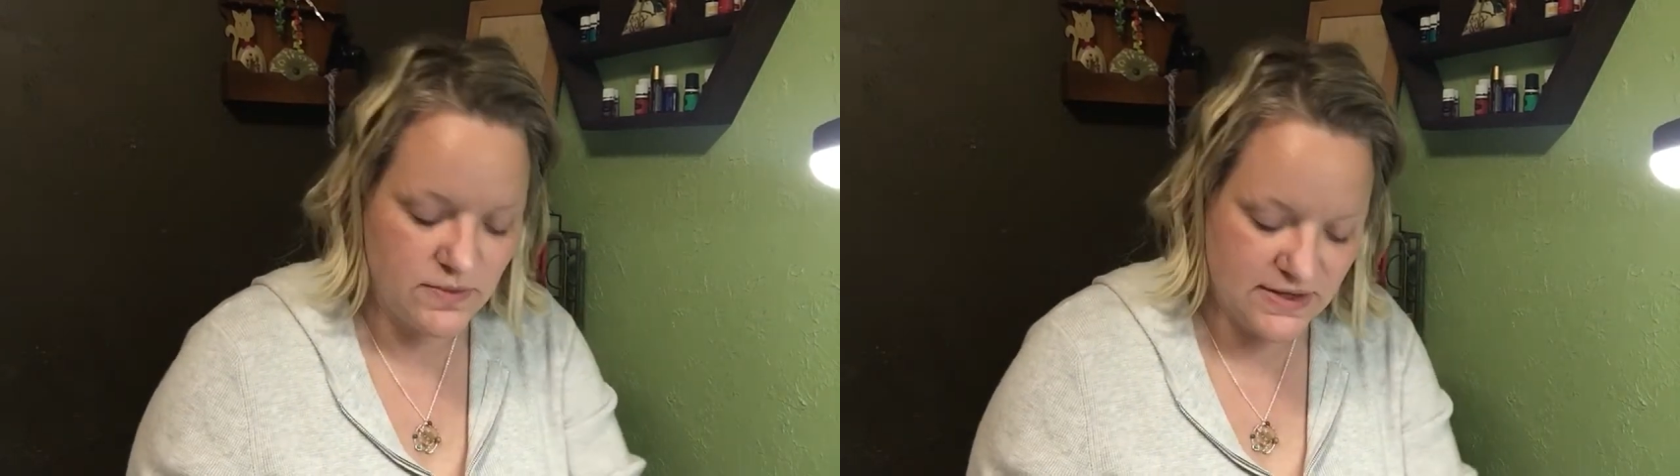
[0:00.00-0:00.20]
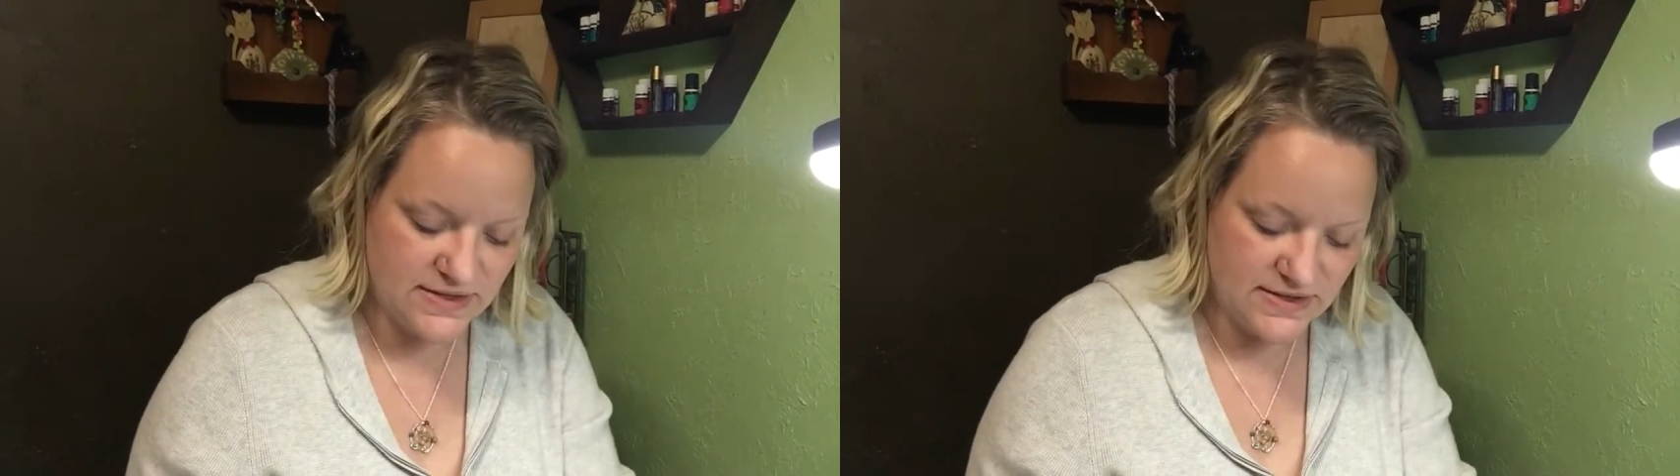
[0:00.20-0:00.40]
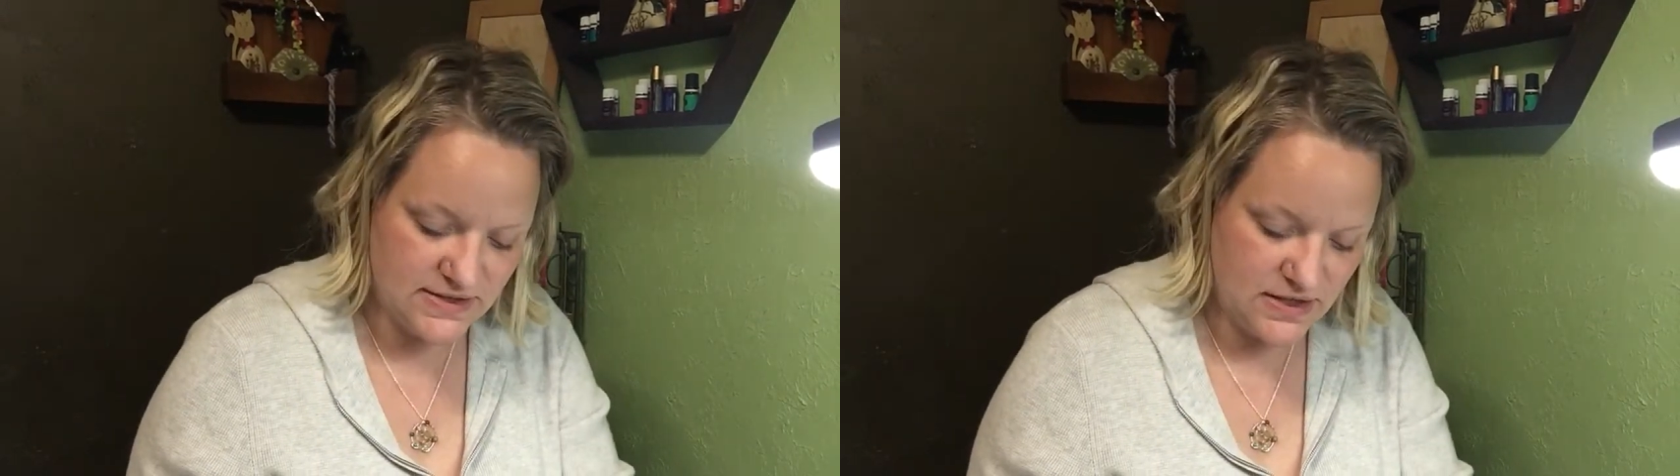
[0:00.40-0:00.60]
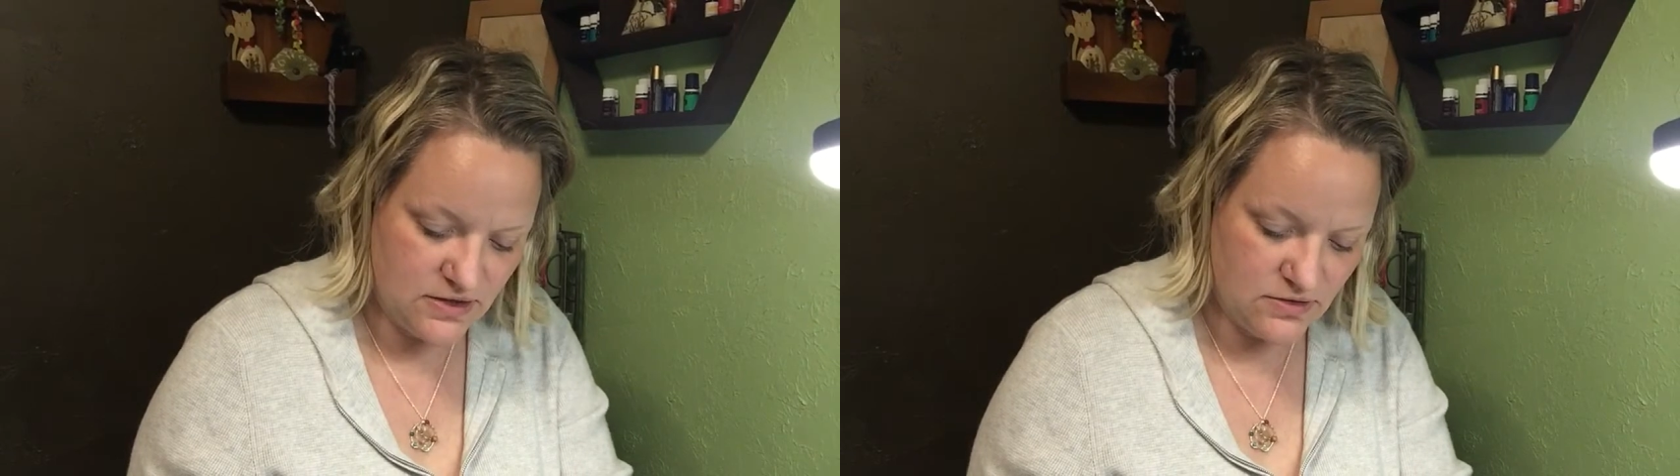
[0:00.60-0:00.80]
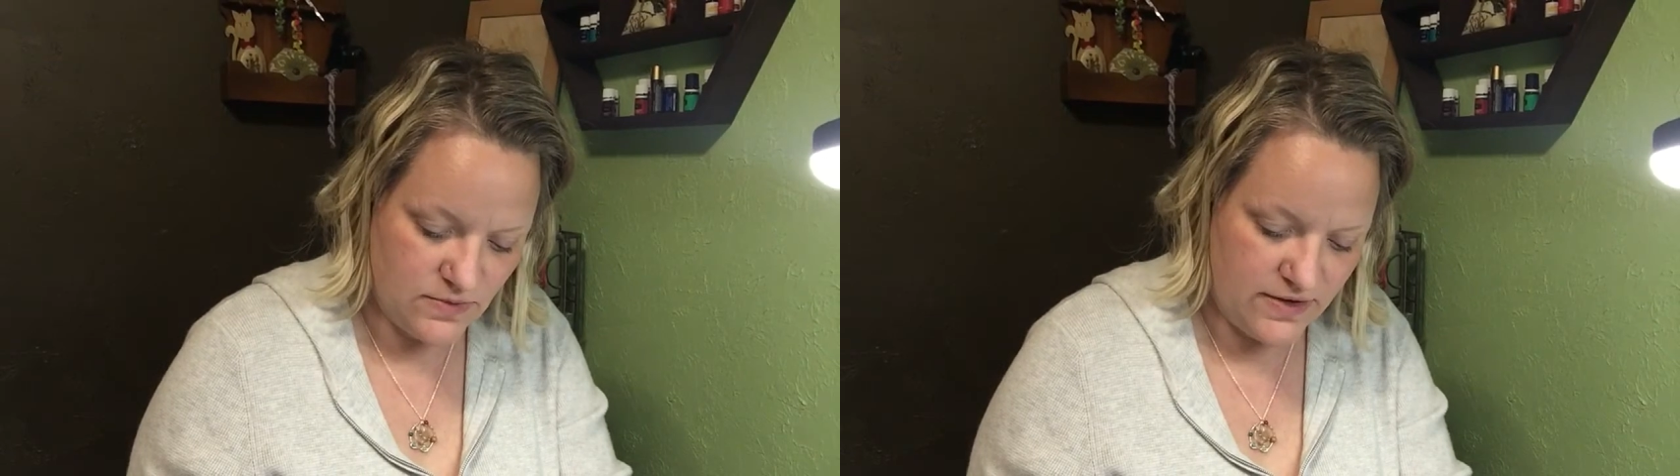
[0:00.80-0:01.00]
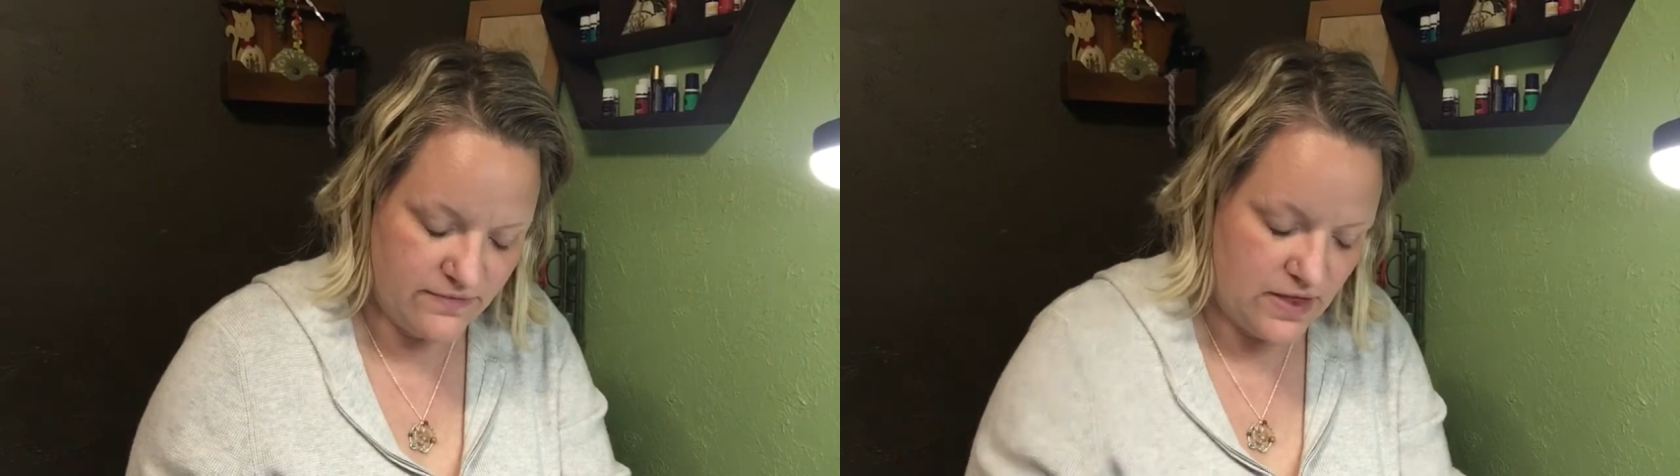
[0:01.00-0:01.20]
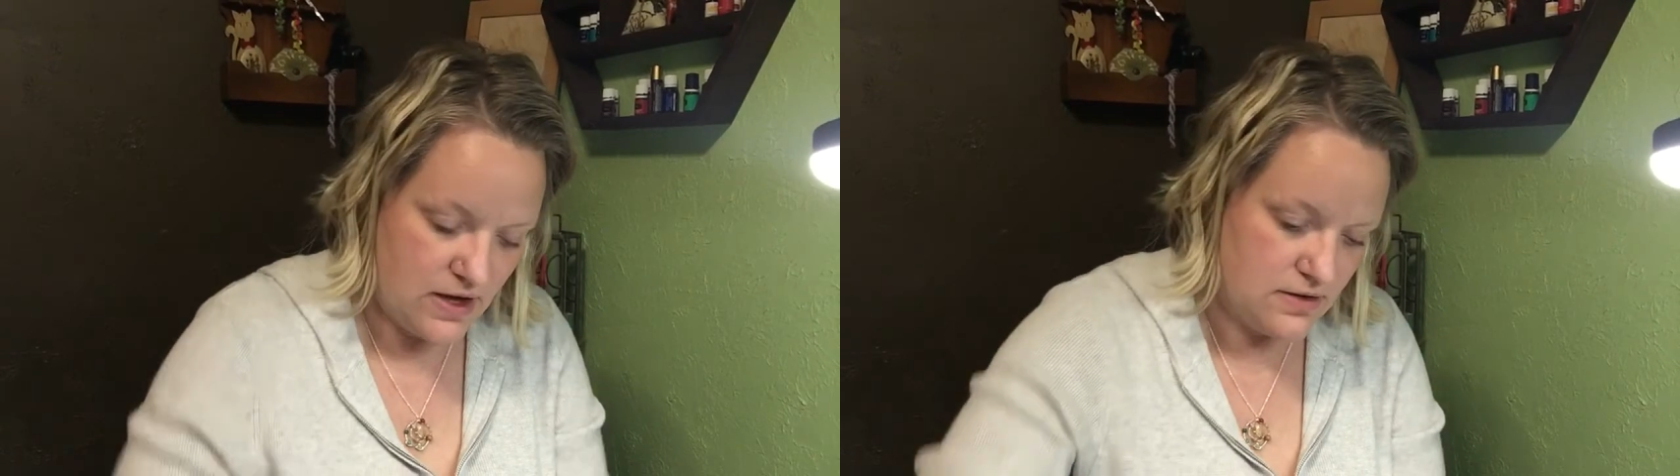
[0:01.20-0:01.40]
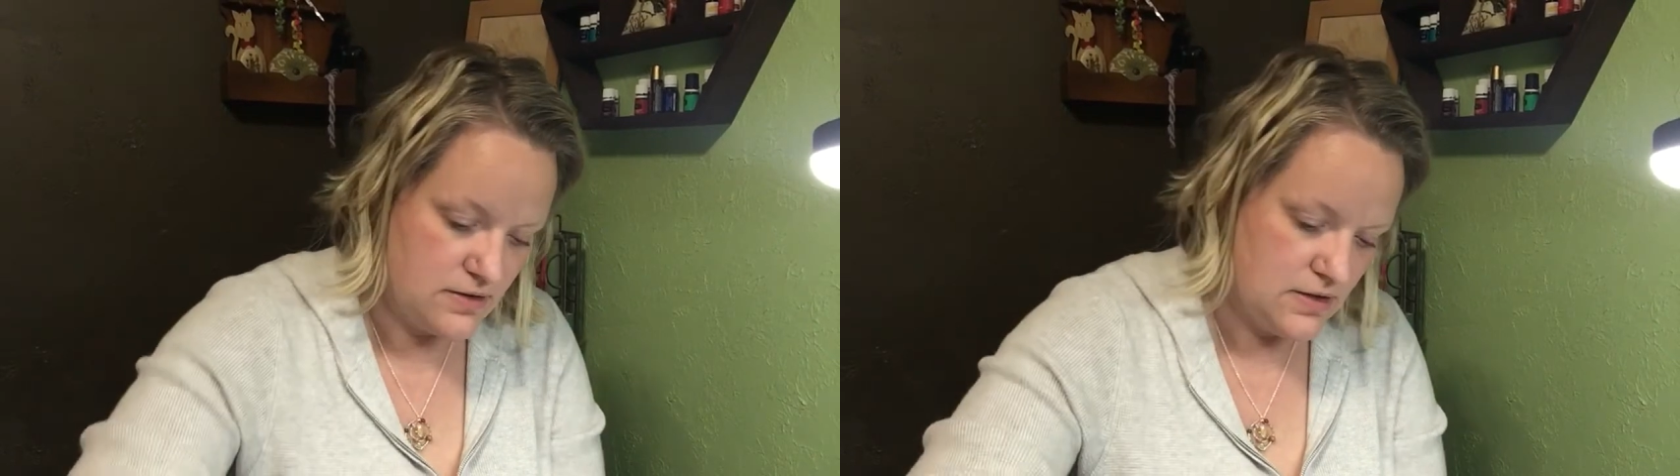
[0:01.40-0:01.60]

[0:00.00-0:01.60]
wants to sit here and wait for that.